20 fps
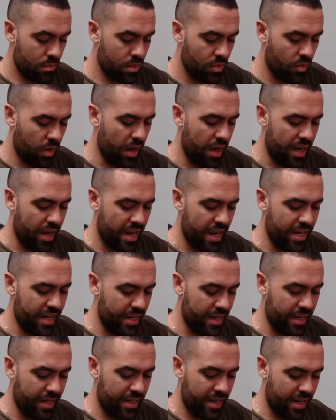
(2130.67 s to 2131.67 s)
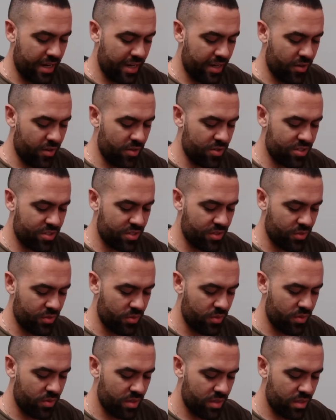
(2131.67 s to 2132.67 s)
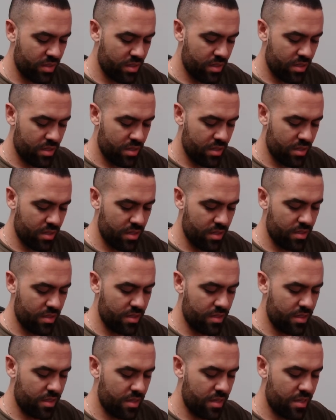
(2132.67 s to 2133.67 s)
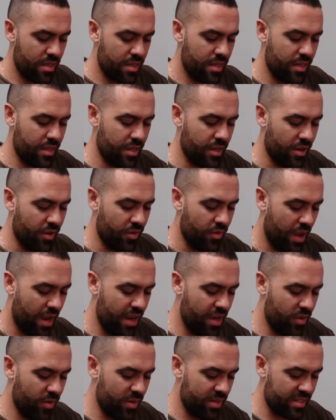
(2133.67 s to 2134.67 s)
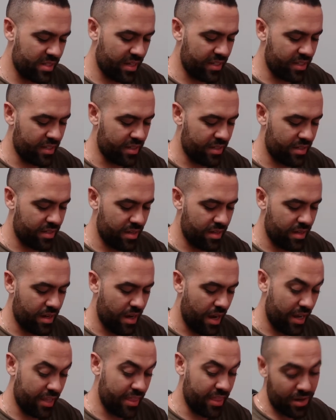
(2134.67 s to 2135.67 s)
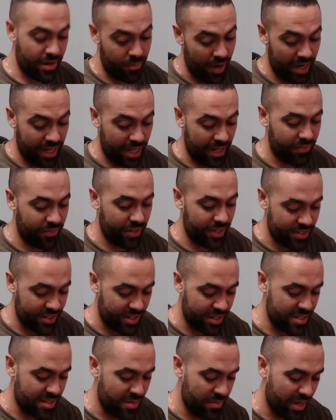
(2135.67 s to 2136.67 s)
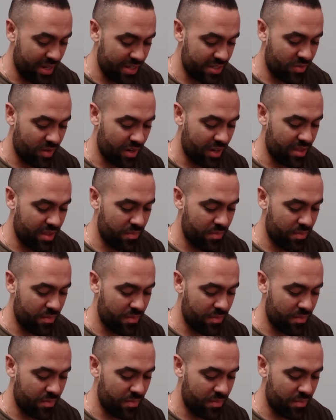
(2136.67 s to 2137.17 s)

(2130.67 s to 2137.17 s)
Right. And it kind of goes to, I always like to, I think my definition is the best, right?